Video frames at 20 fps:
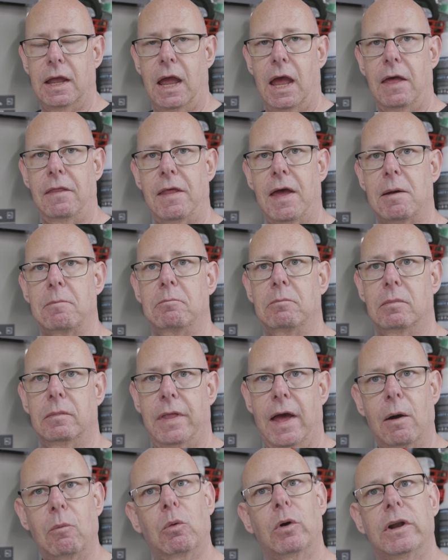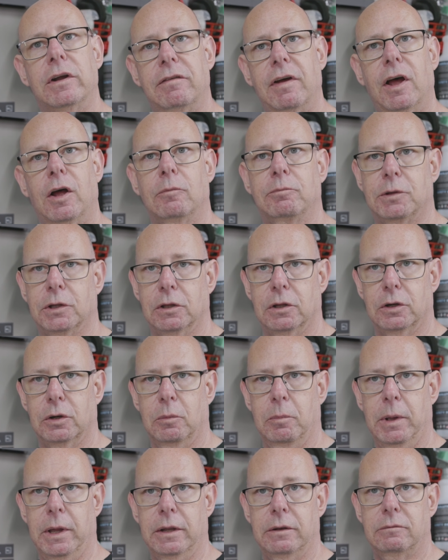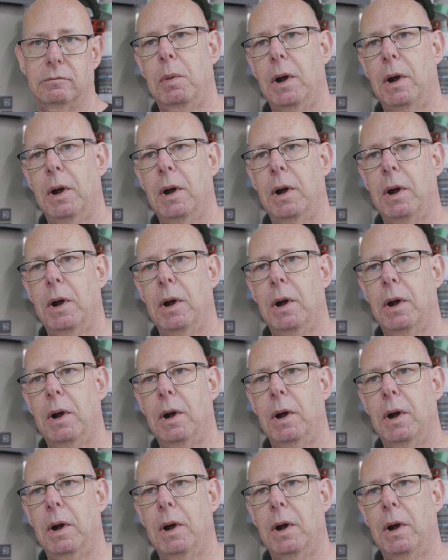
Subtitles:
And that would have helped a little bit.